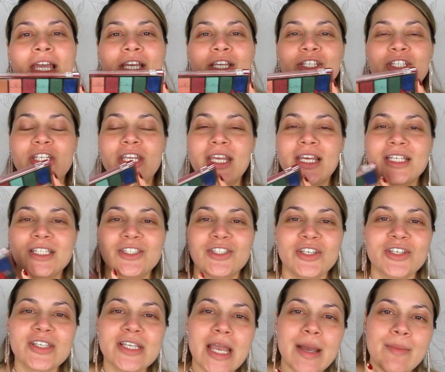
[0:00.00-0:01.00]
She has
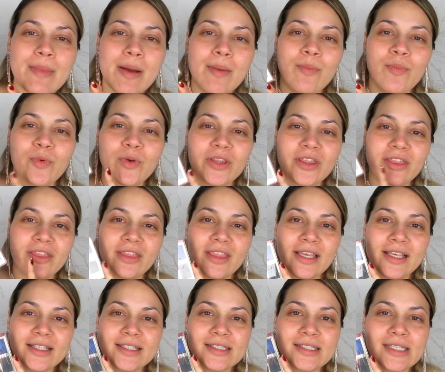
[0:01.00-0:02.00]
just come up with
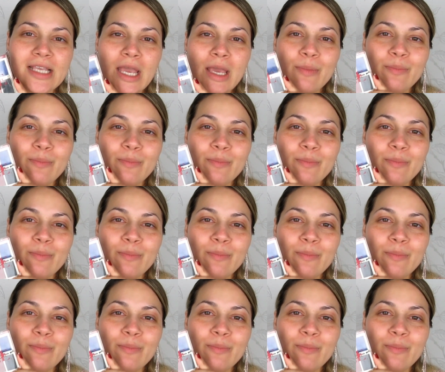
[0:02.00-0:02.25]
this